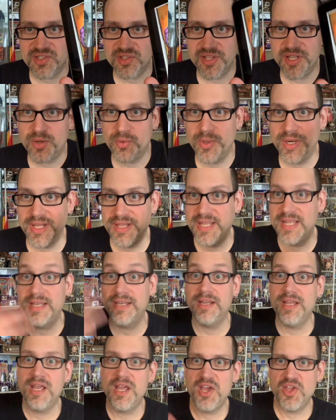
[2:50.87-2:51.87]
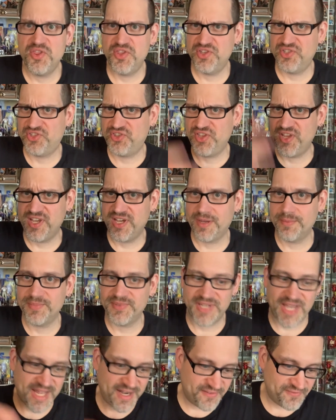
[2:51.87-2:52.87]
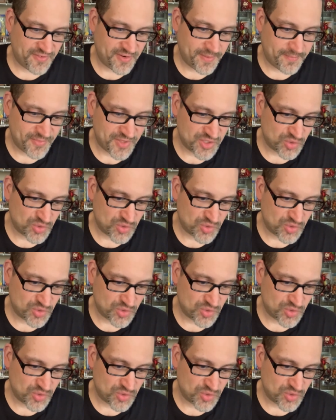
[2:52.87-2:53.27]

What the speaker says: liquid and then this thing comes out of him.